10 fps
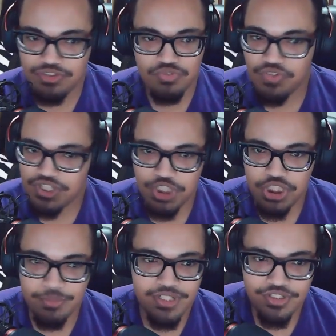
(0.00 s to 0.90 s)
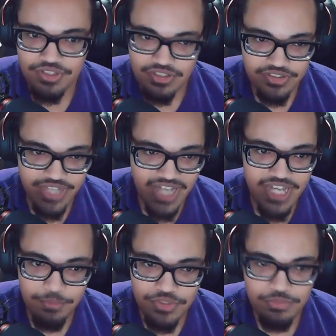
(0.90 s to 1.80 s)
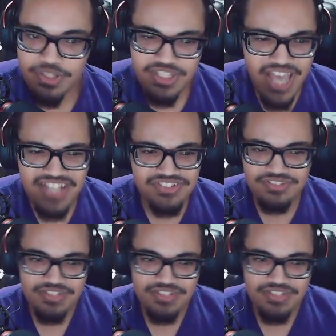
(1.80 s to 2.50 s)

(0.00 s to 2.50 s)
you're fucking streaming in your goddamn room. Like, yes,